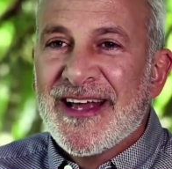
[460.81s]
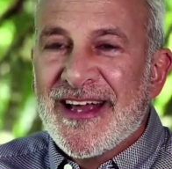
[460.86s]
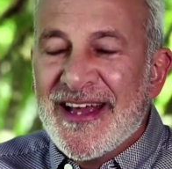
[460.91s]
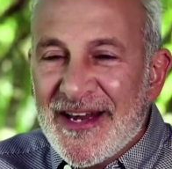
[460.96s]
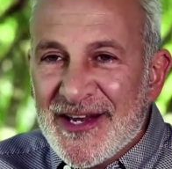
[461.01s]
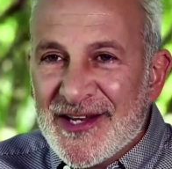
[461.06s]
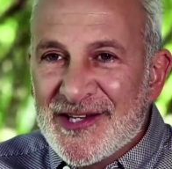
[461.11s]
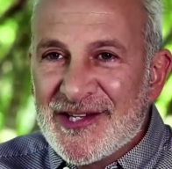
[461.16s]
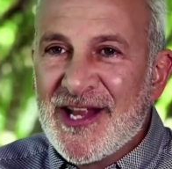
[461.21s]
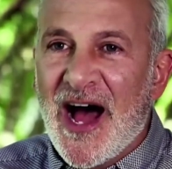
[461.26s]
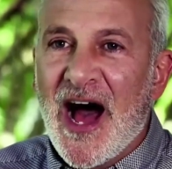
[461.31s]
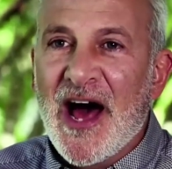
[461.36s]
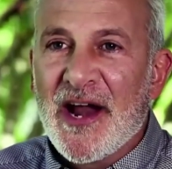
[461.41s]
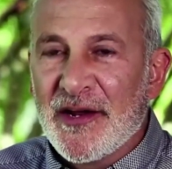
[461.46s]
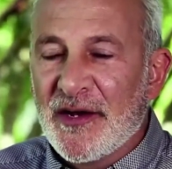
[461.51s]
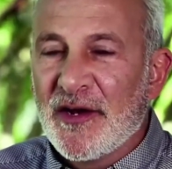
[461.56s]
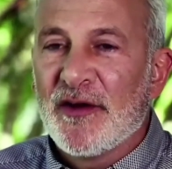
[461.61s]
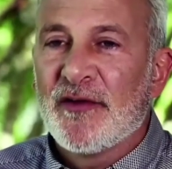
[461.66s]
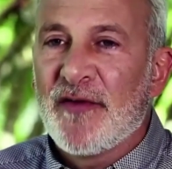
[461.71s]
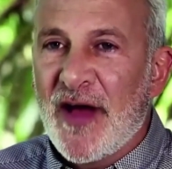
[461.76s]
It is not
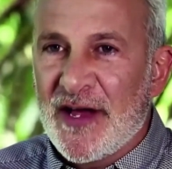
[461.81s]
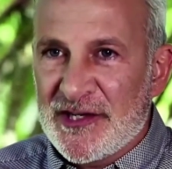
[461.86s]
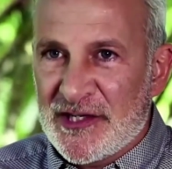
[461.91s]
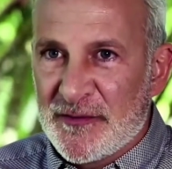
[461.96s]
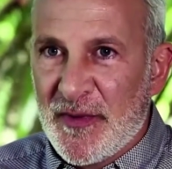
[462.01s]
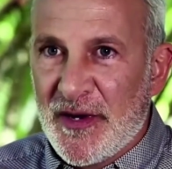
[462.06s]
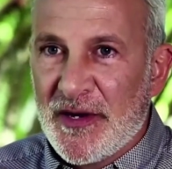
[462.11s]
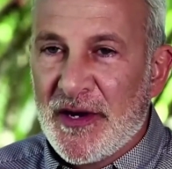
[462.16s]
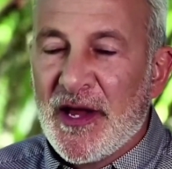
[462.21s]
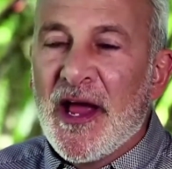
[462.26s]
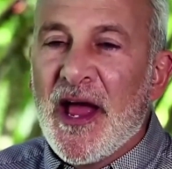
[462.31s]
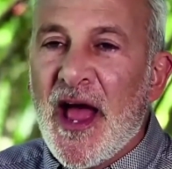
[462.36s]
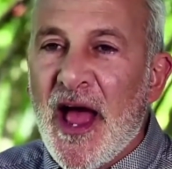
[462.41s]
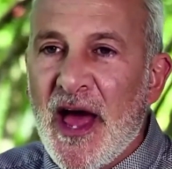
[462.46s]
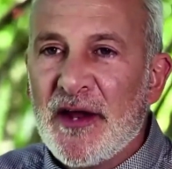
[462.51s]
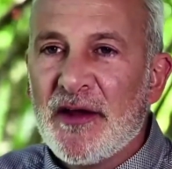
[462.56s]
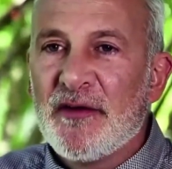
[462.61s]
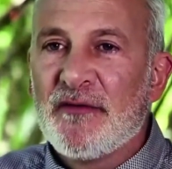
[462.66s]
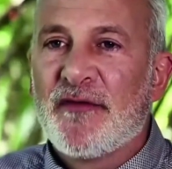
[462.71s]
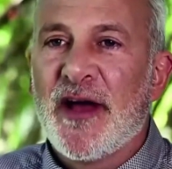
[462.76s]
an investment.
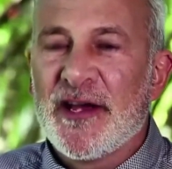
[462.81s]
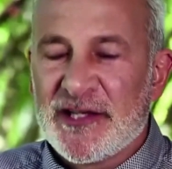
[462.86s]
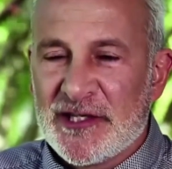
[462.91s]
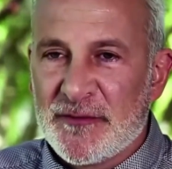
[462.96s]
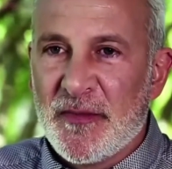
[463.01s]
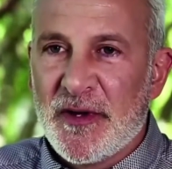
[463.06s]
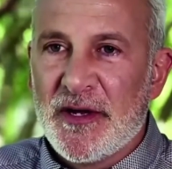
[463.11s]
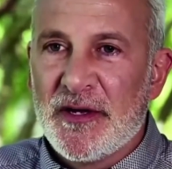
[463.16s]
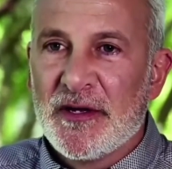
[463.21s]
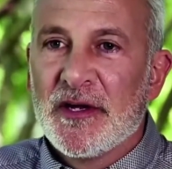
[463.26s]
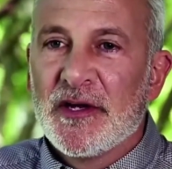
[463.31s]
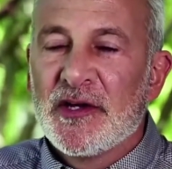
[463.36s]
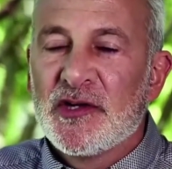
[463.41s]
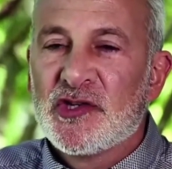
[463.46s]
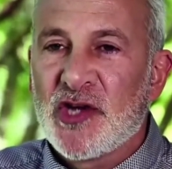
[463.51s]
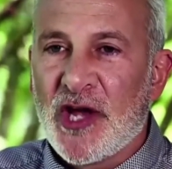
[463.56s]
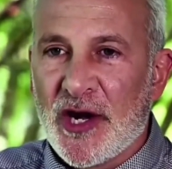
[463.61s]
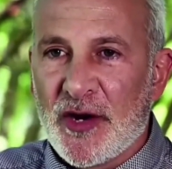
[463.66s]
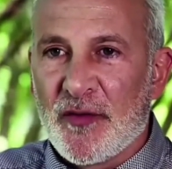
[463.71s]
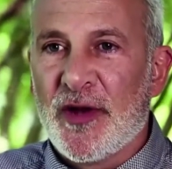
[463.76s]
An investment
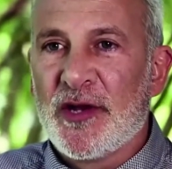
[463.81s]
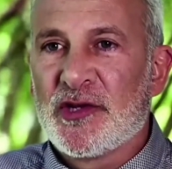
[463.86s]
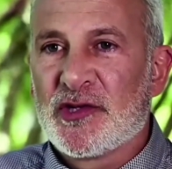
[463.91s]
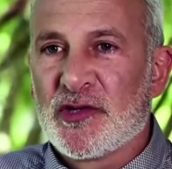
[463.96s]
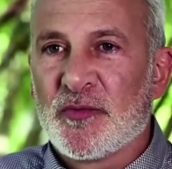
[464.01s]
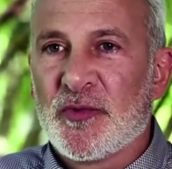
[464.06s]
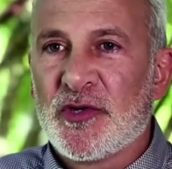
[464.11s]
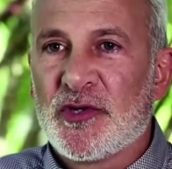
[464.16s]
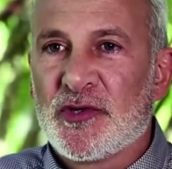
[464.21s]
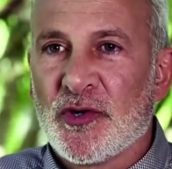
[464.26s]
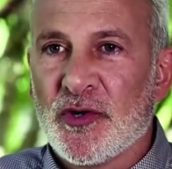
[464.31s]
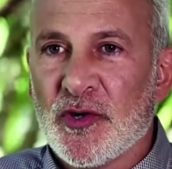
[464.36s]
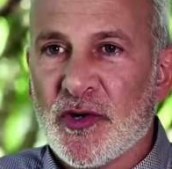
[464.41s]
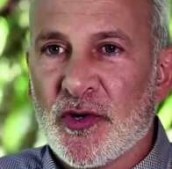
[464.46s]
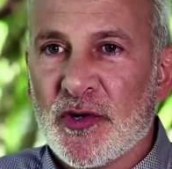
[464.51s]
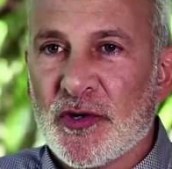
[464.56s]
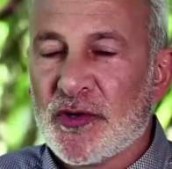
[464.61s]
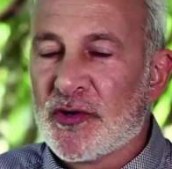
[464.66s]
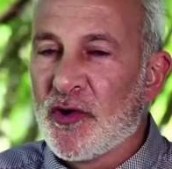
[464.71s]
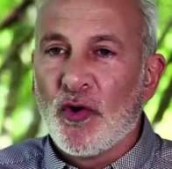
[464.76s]
generates a
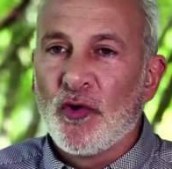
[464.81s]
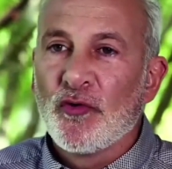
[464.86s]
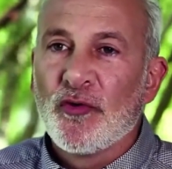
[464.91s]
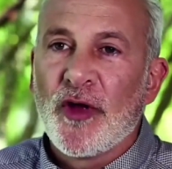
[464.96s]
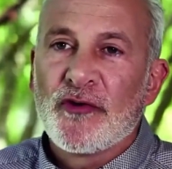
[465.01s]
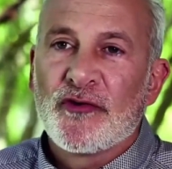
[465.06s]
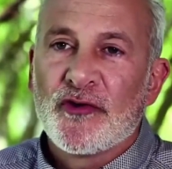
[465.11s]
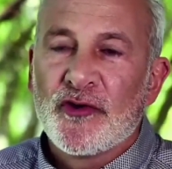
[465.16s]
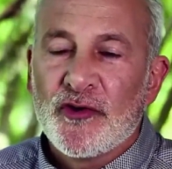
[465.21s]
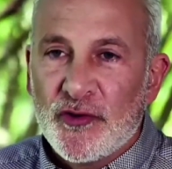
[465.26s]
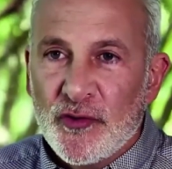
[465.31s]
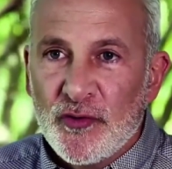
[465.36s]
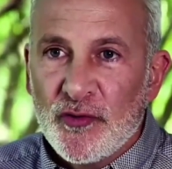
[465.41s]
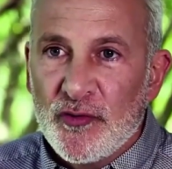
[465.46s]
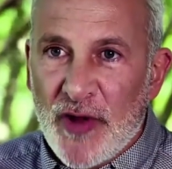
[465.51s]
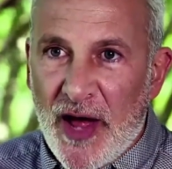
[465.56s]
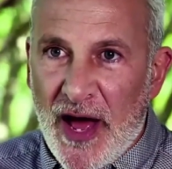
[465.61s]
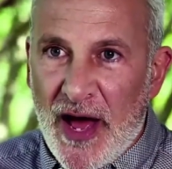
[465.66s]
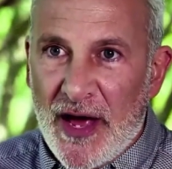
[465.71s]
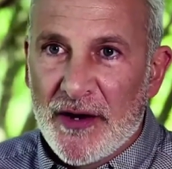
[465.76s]
return. Gold doesn't do
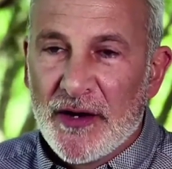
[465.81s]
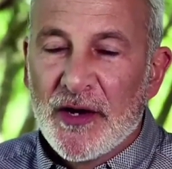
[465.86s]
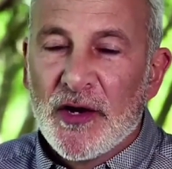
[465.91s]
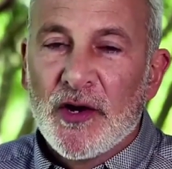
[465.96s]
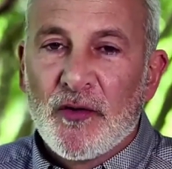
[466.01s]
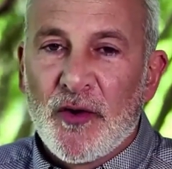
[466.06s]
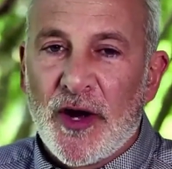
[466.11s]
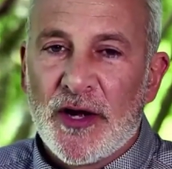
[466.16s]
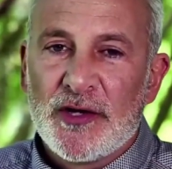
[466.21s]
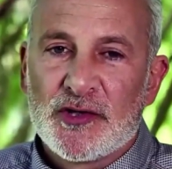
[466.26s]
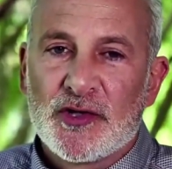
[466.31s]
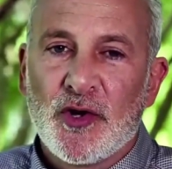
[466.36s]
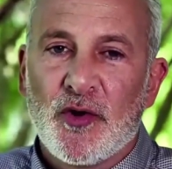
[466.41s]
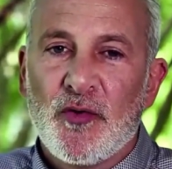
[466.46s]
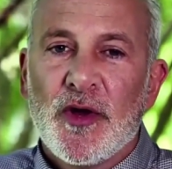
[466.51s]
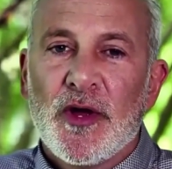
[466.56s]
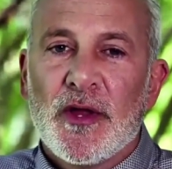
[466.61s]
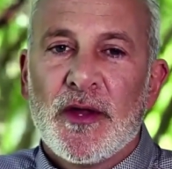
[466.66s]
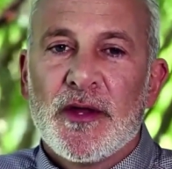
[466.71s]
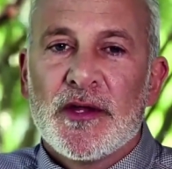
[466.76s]
that, right?
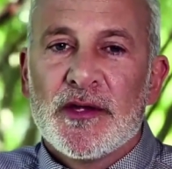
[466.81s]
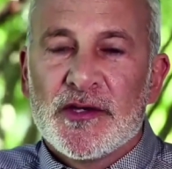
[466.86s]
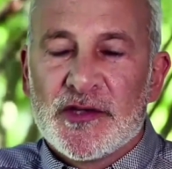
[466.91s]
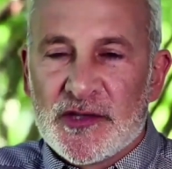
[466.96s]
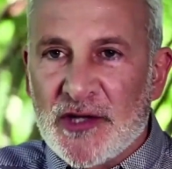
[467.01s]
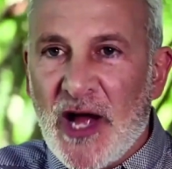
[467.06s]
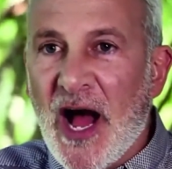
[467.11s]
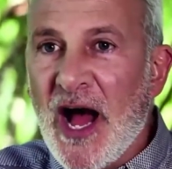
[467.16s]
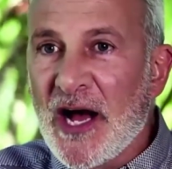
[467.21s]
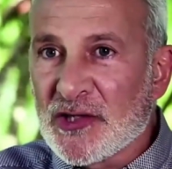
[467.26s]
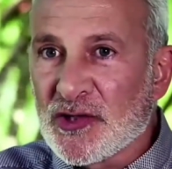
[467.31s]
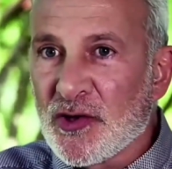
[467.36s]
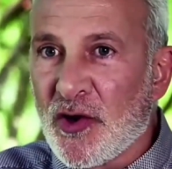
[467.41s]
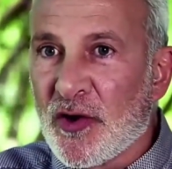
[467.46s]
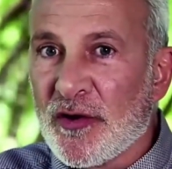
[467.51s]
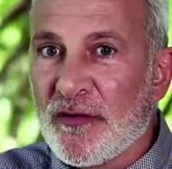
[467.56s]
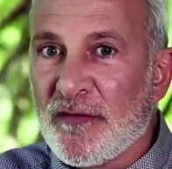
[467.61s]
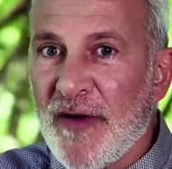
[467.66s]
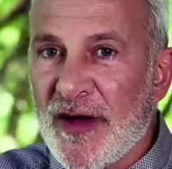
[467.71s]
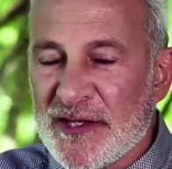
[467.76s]
So stocks are
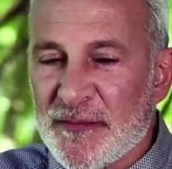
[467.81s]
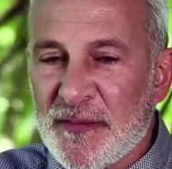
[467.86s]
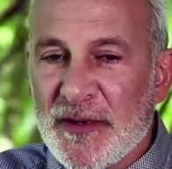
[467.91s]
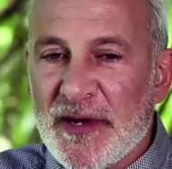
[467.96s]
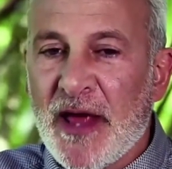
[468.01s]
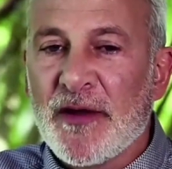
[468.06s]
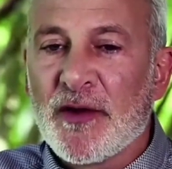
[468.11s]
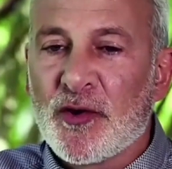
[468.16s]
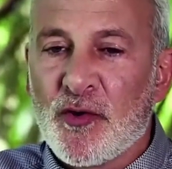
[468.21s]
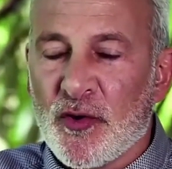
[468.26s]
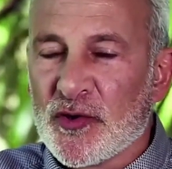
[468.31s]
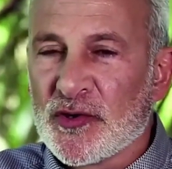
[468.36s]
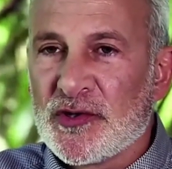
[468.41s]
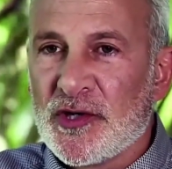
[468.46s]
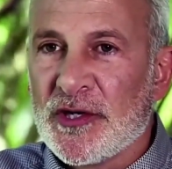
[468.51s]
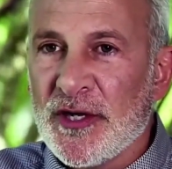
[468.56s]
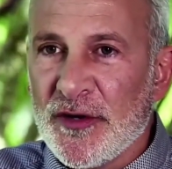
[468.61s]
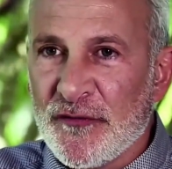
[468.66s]
an investment. And of course, the